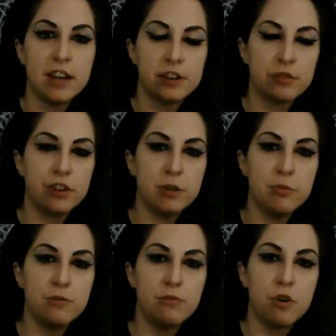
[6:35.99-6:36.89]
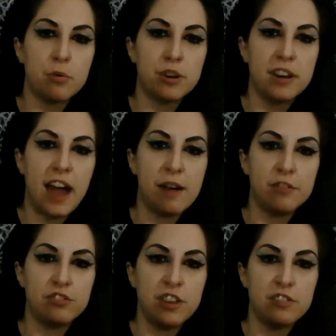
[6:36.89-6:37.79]
To really move forward and have a
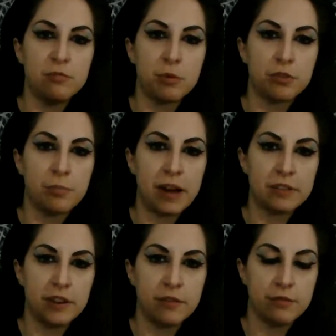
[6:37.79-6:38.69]
change of perspective.